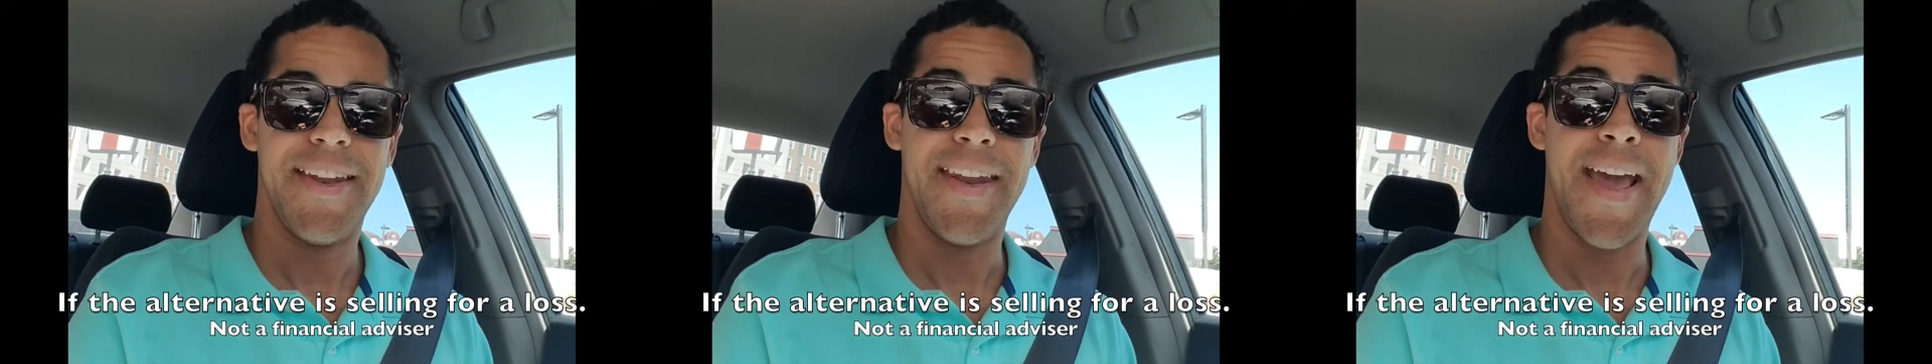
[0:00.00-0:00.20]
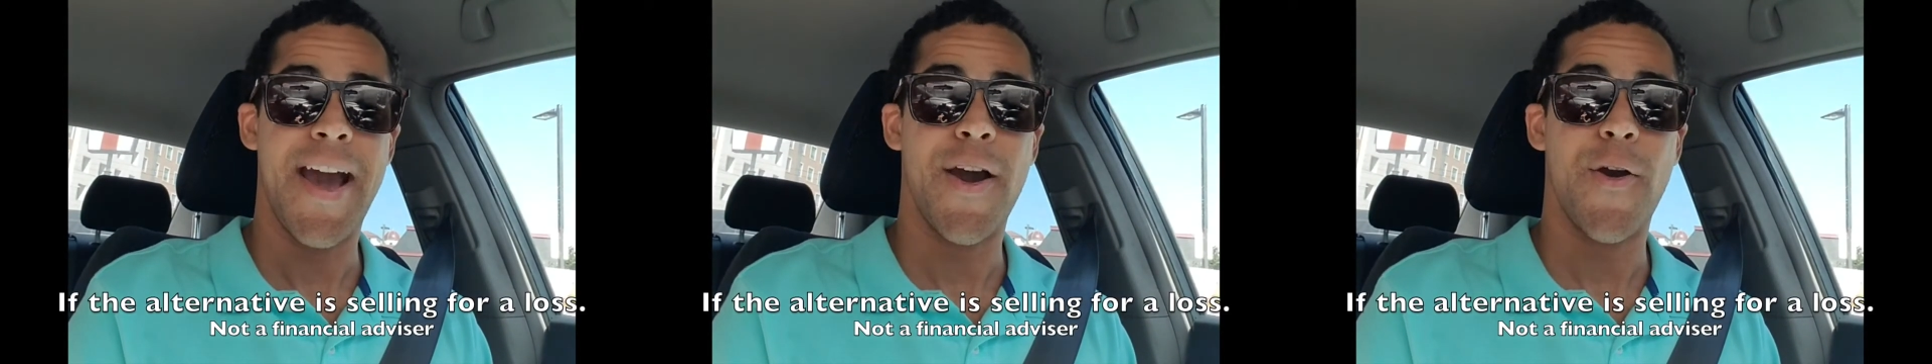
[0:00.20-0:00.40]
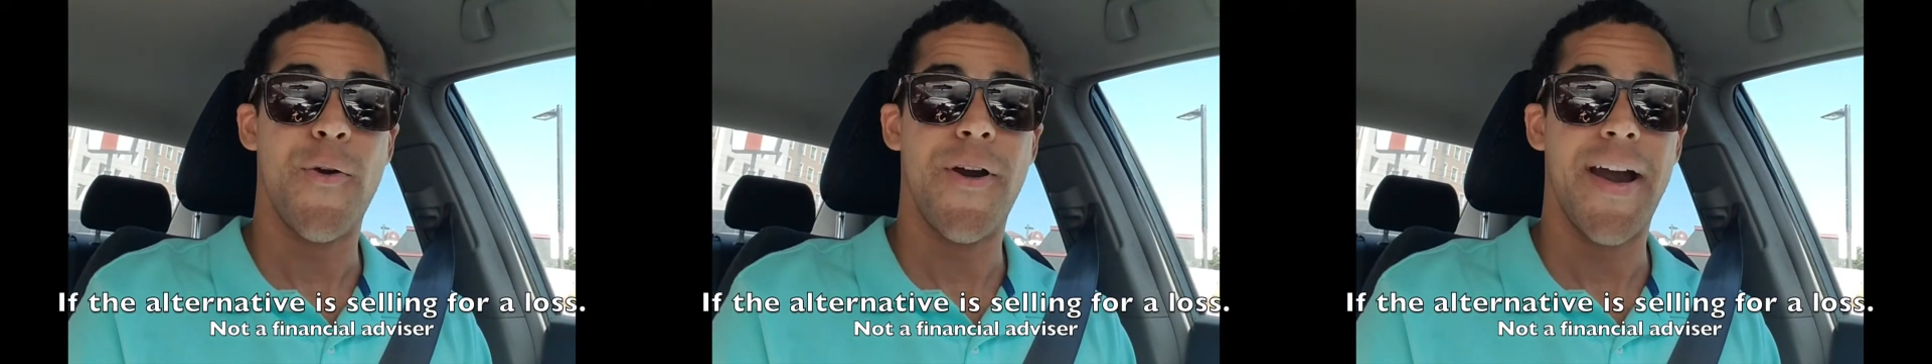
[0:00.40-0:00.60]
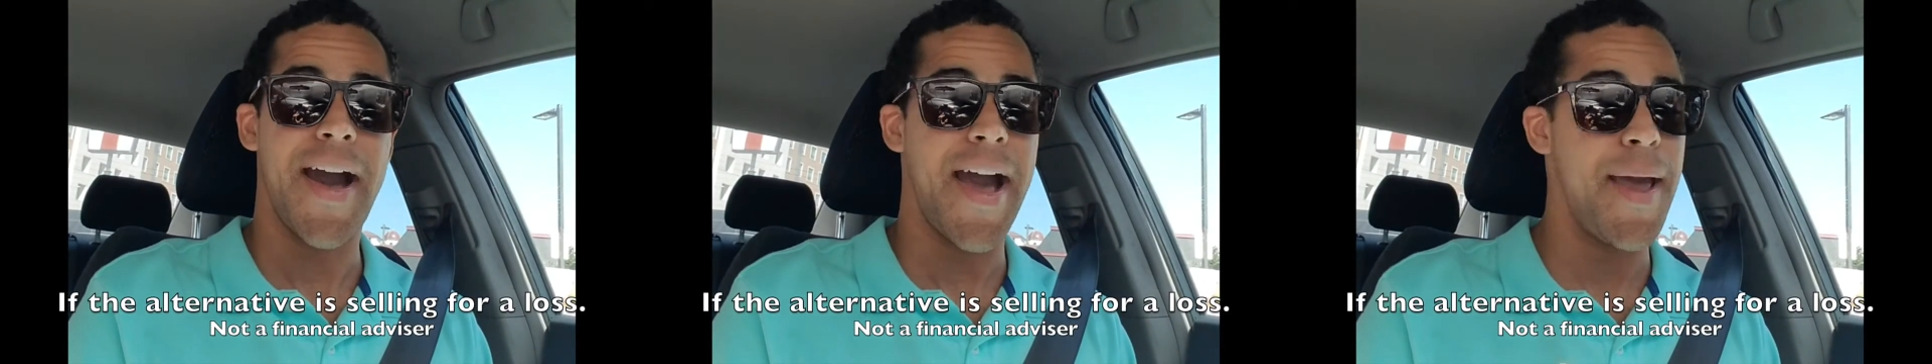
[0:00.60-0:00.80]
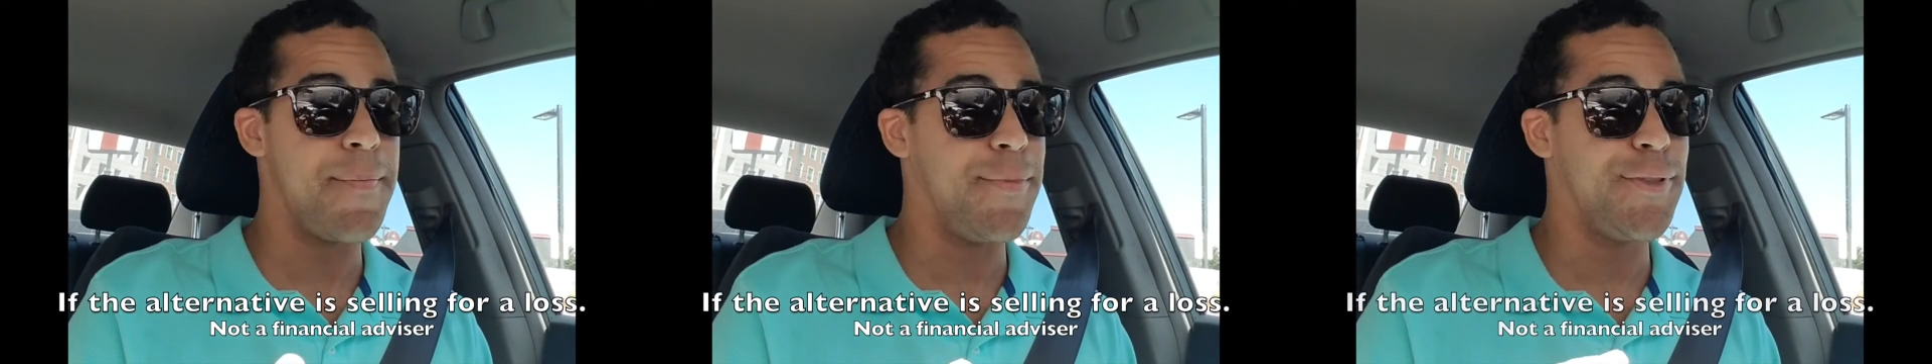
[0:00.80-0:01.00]
Now,
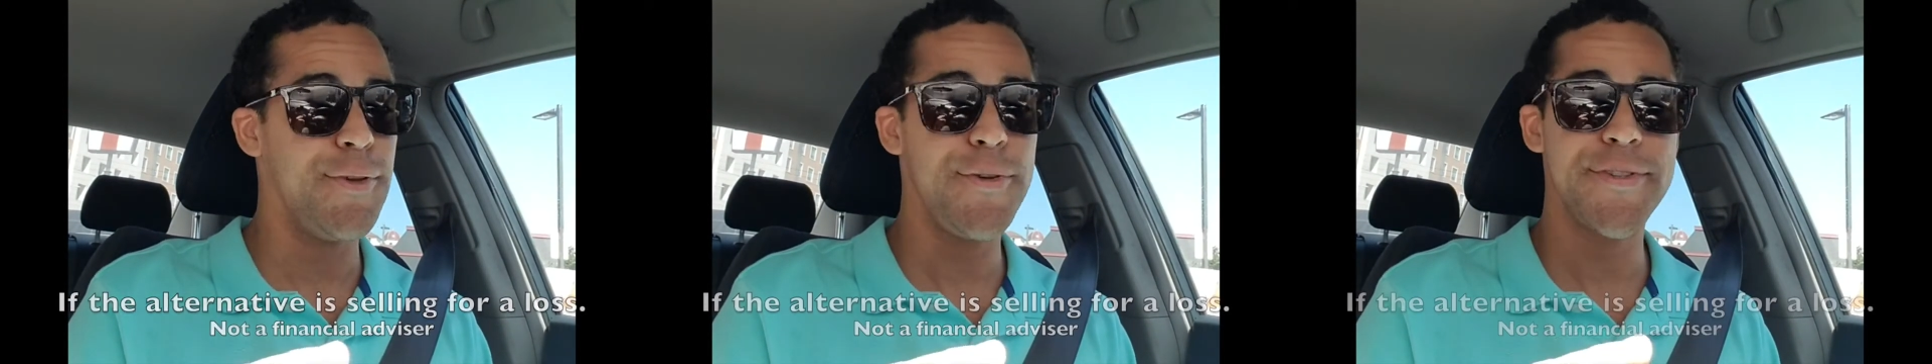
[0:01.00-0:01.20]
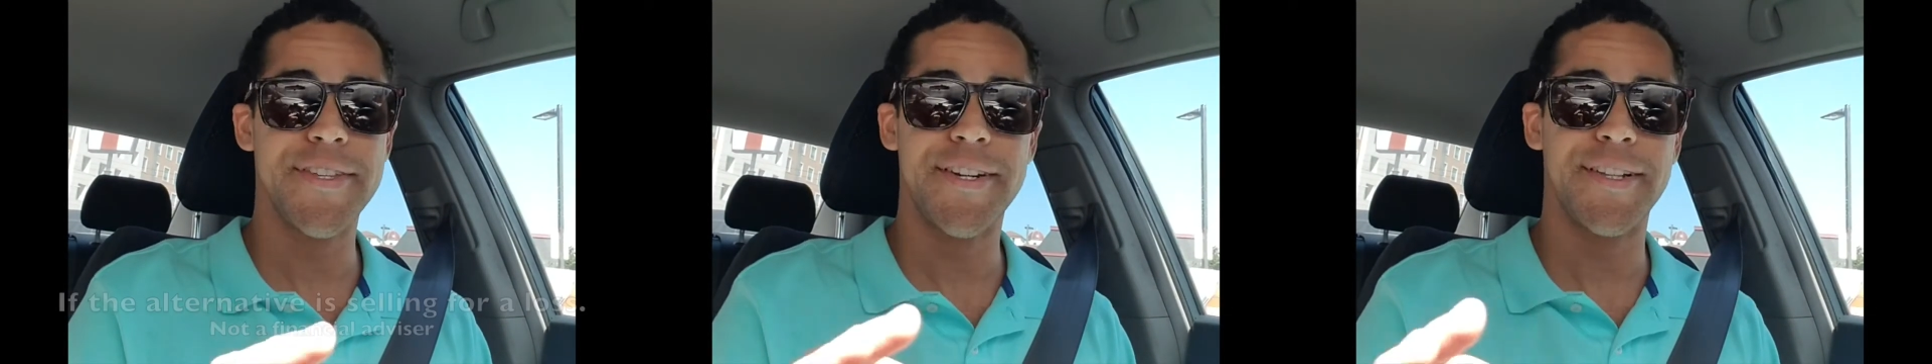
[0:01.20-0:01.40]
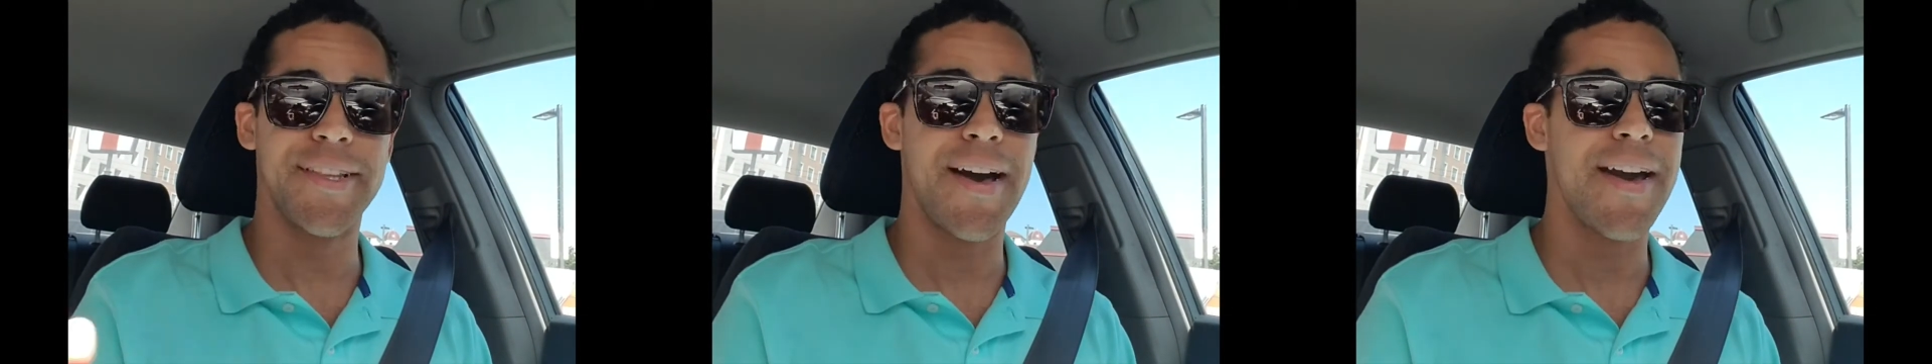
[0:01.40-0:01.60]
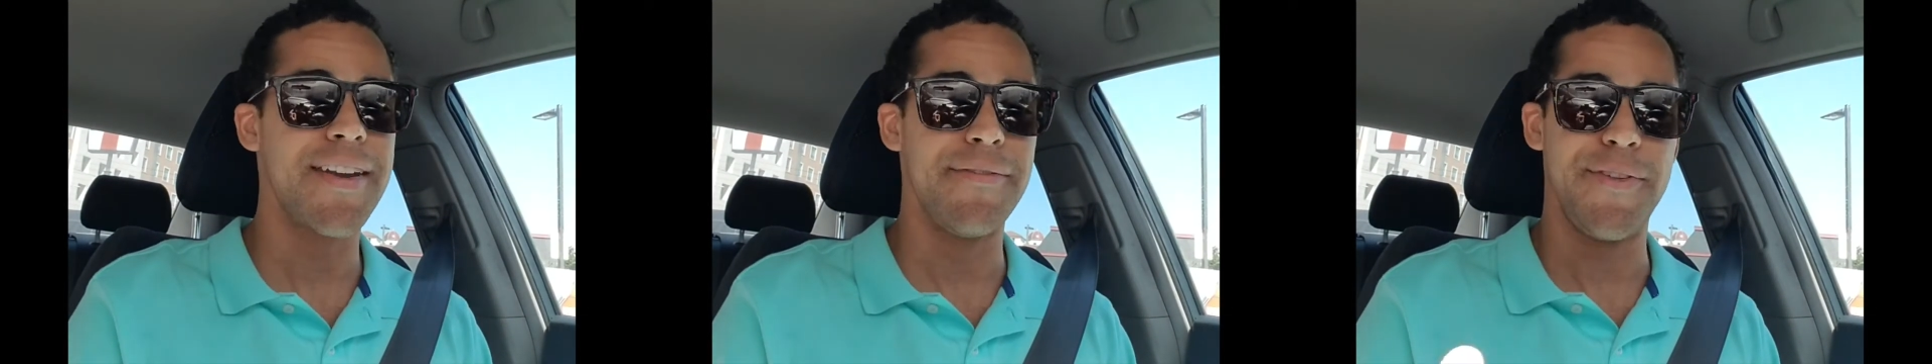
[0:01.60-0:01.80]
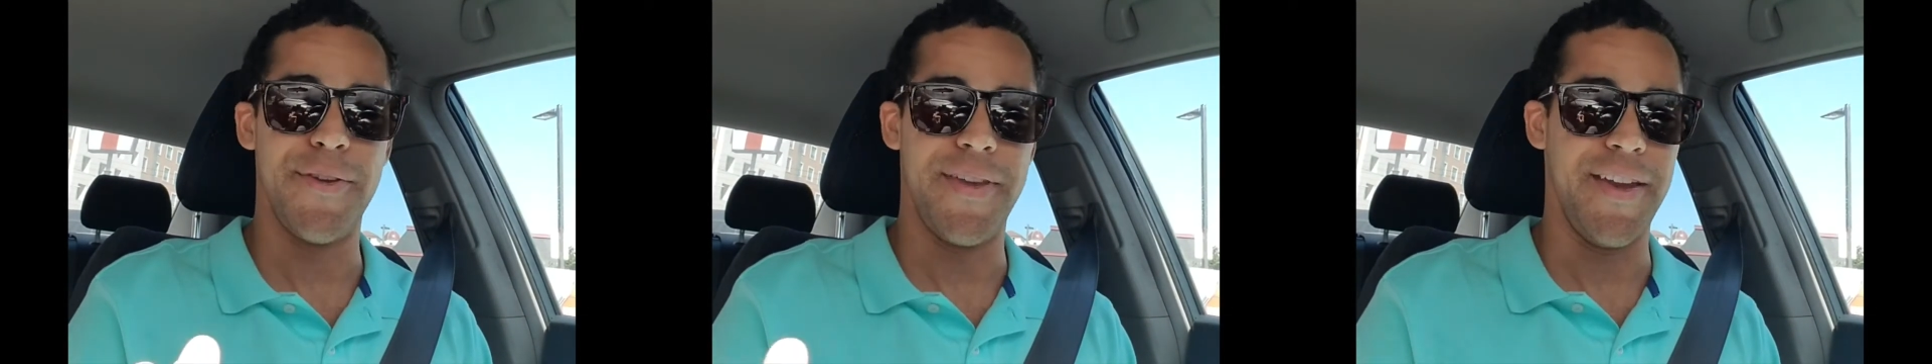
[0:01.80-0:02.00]
I'm losing a lot
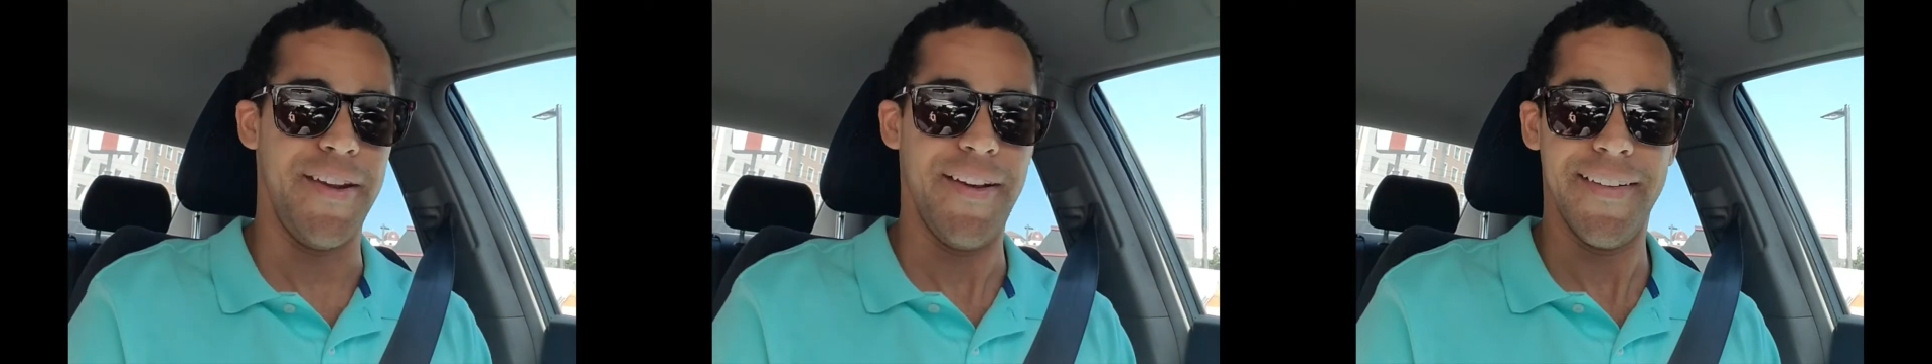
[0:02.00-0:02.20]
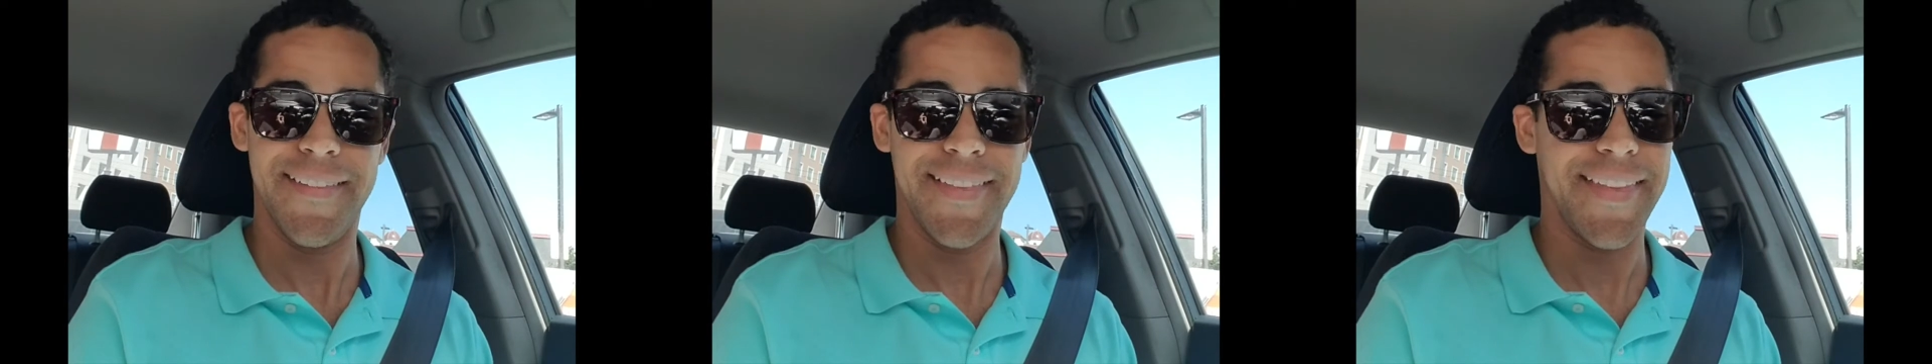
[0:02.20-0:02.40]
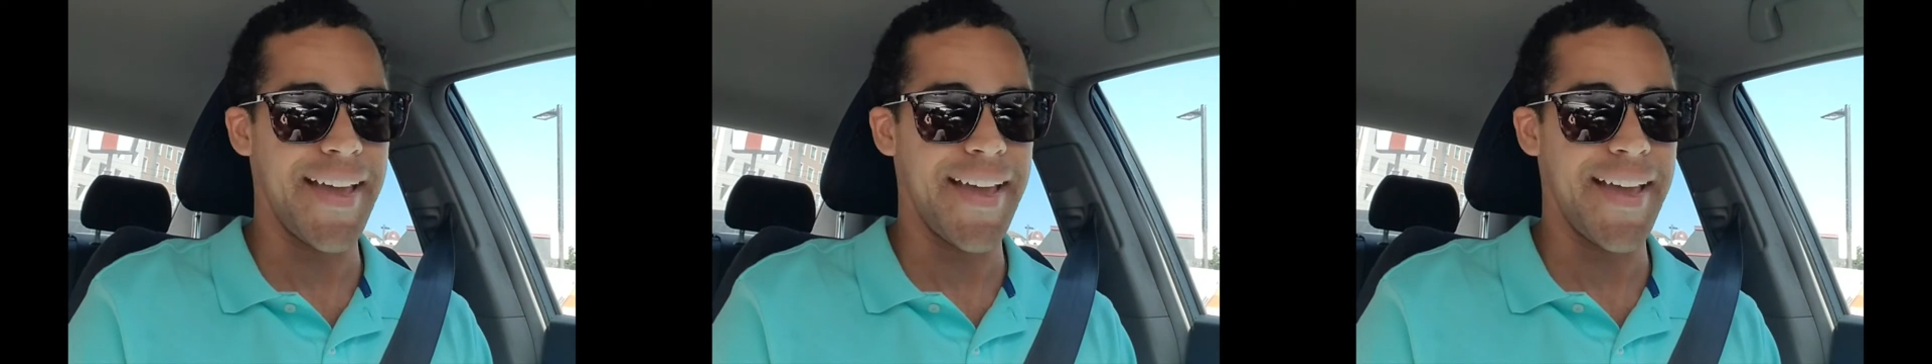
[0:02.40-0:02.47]
of you here.